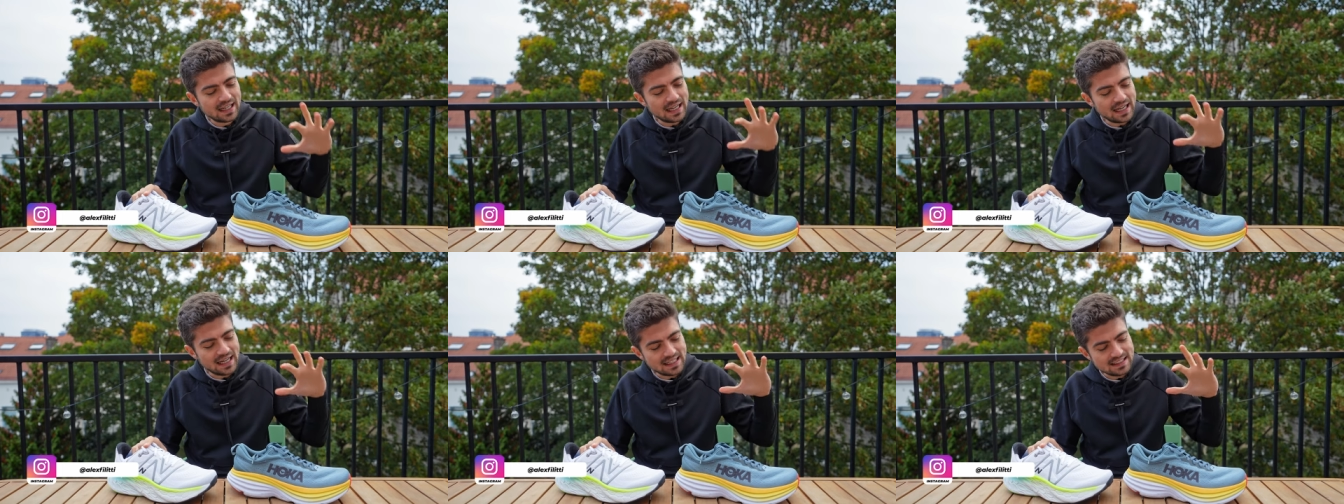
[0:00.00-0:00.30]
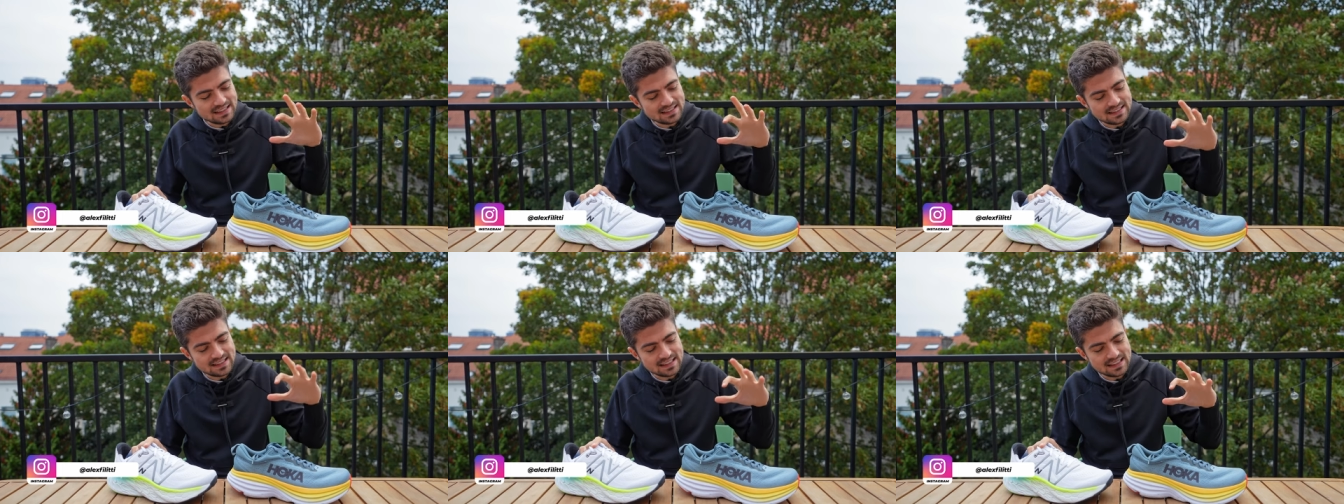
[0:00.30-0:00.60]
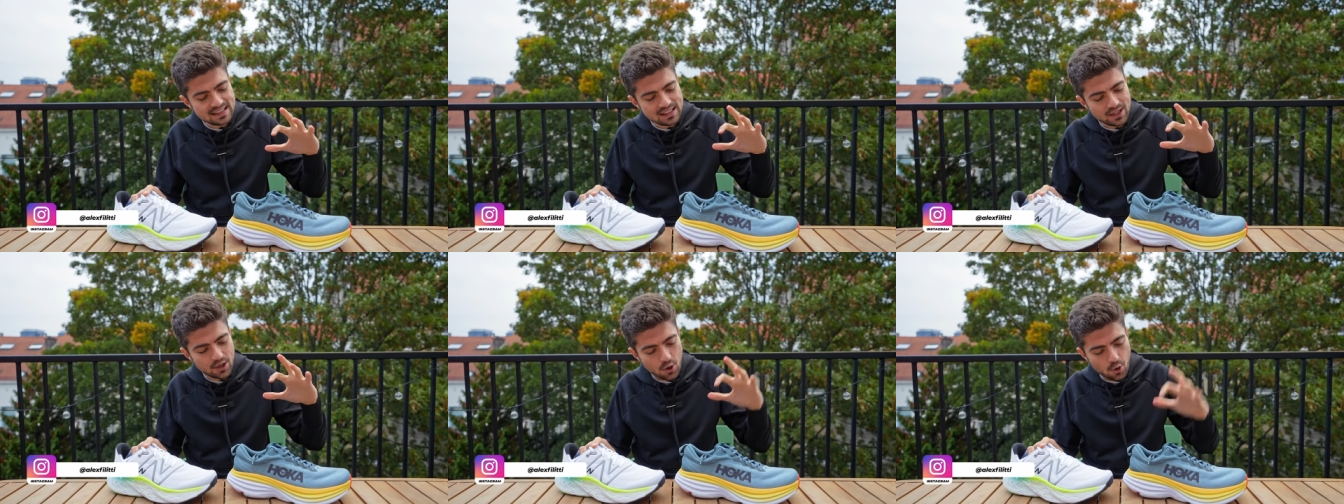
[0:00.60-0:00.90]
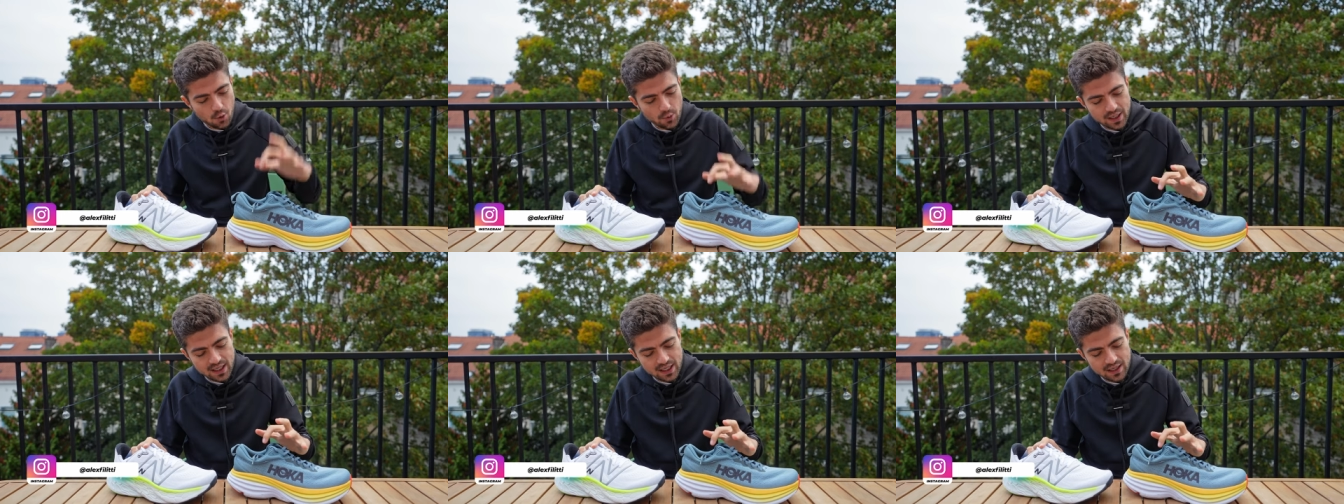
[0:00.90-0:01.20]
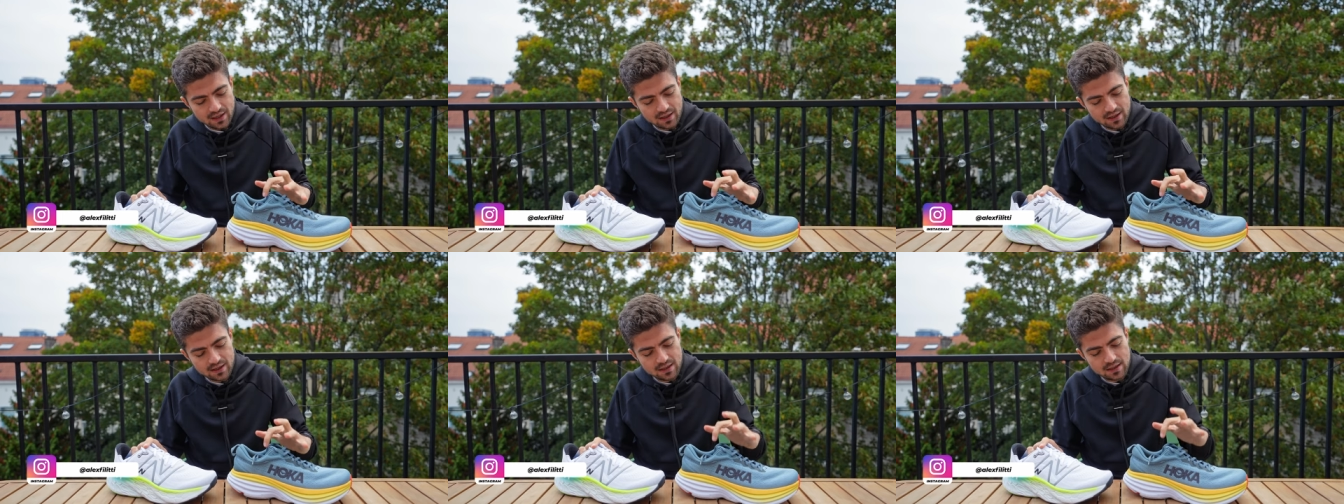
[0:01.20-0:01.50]
and the
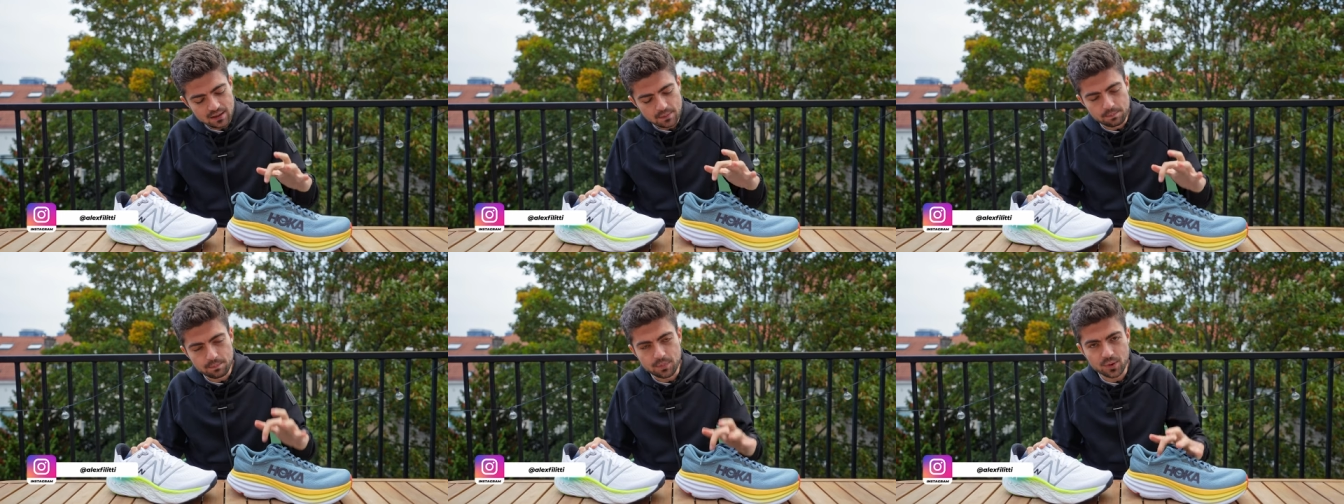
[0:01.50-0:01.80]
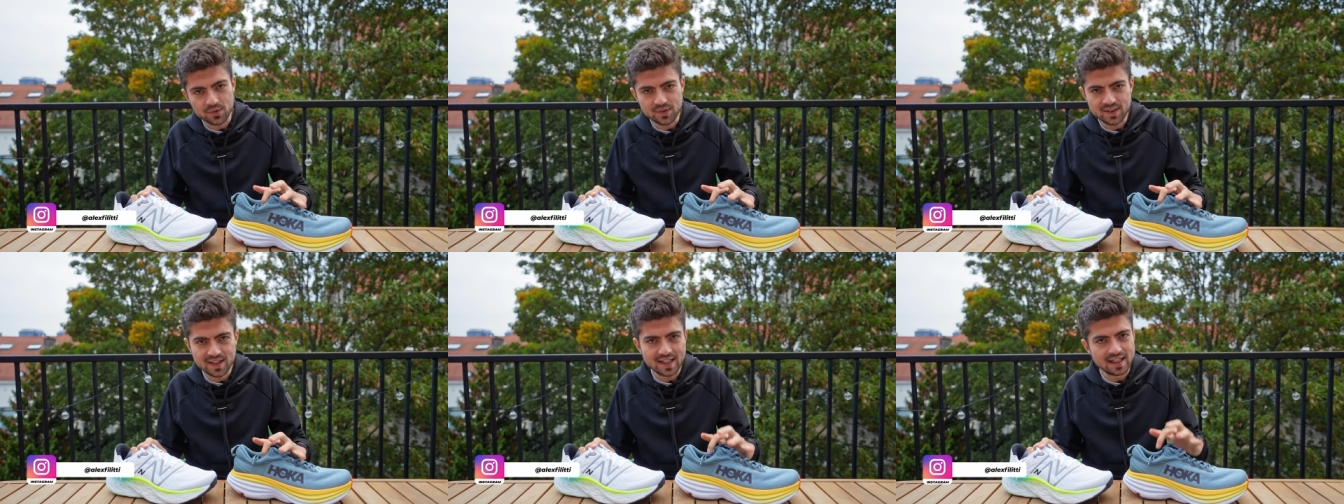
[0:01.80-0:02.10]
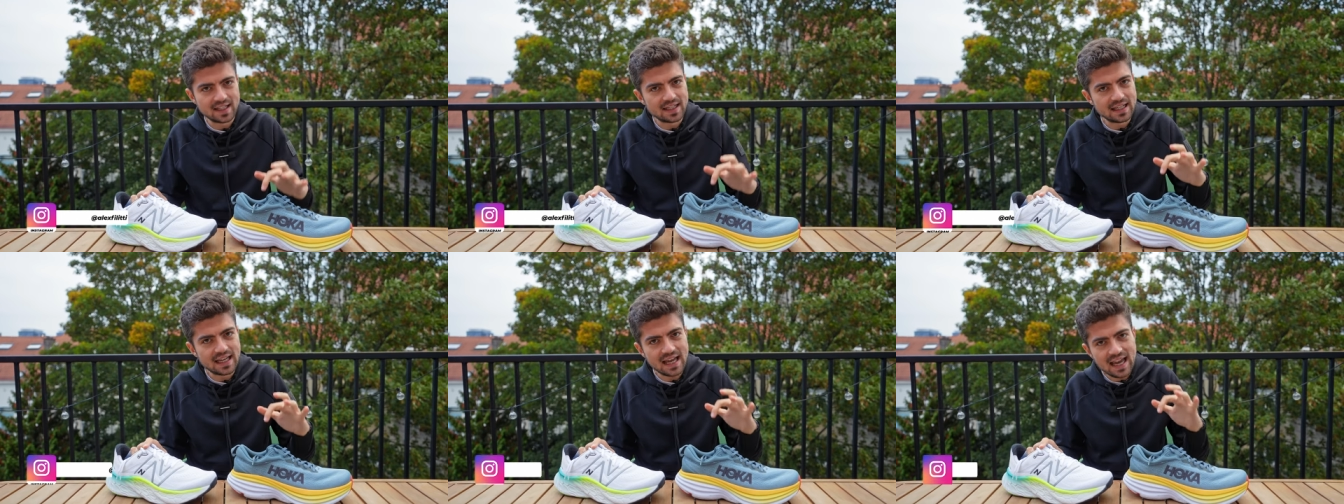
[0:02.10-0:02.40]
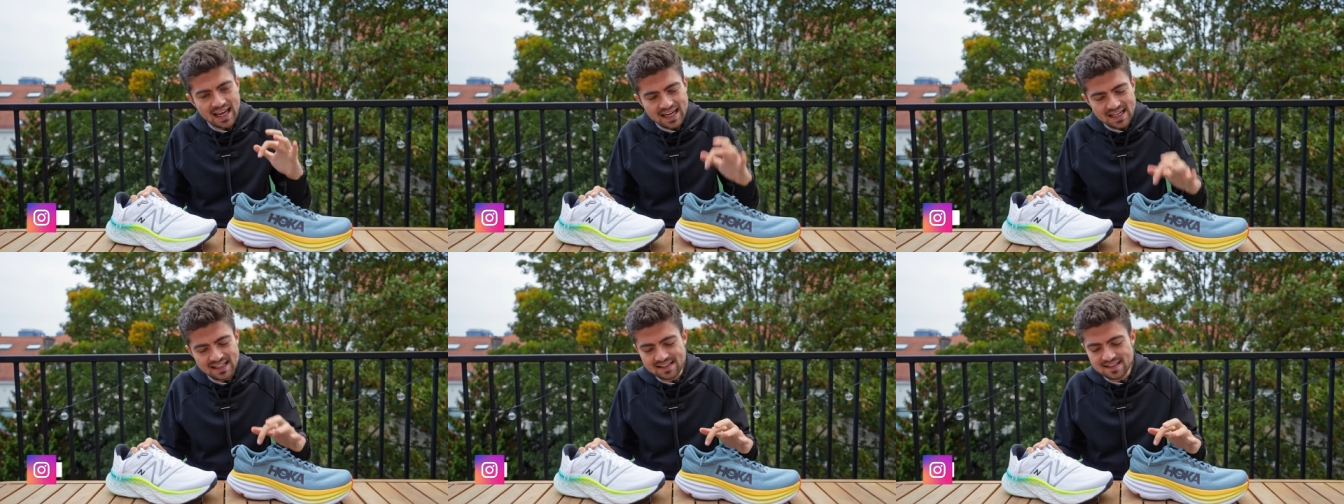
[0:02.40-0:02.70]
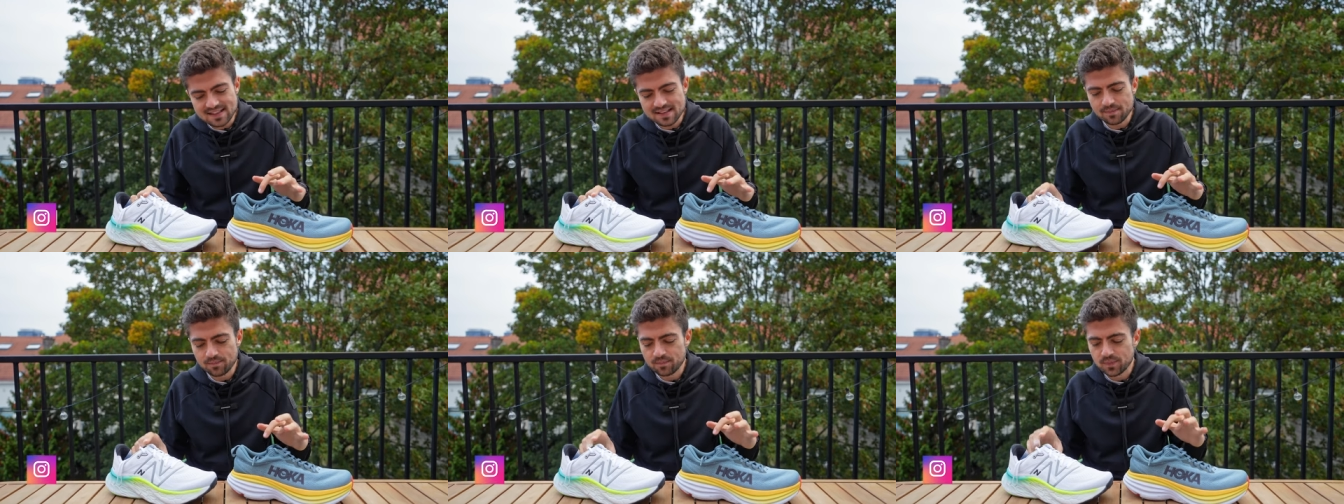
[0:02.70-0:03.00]
Hoka Bondi
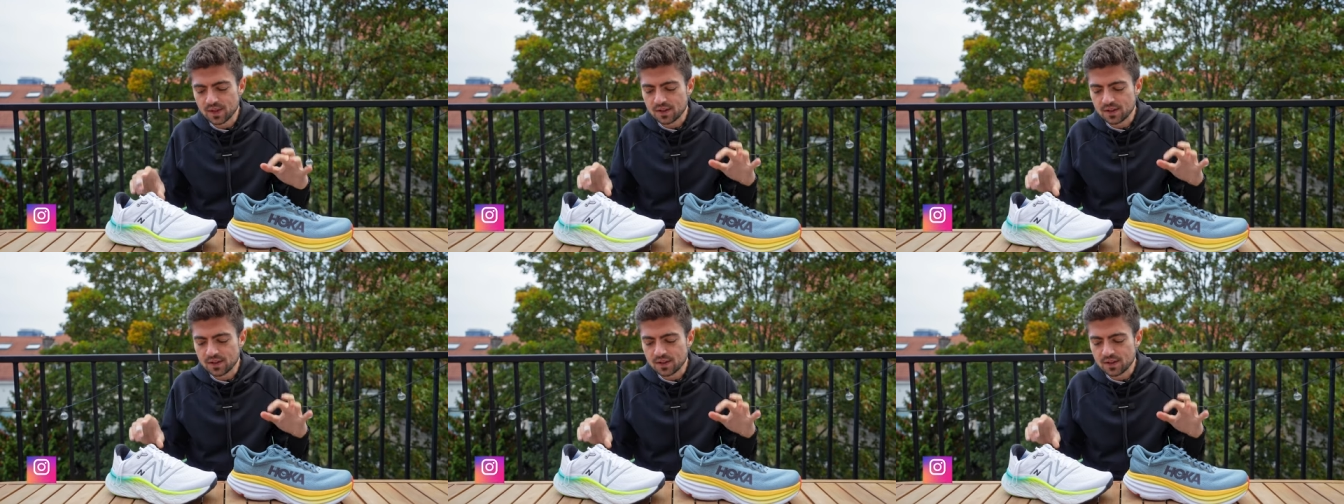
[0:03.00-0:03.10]
8.